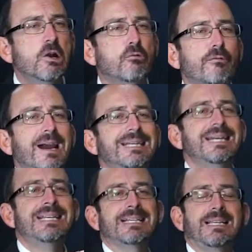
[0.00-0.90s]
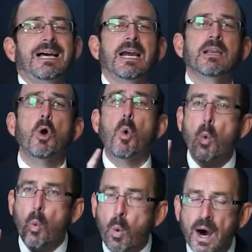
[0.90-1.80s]
great incline.
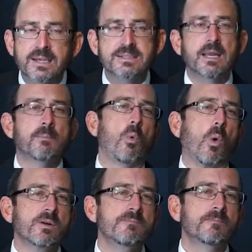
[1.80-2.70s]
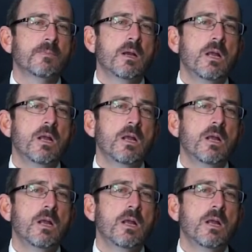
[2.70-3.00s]
Why is that important?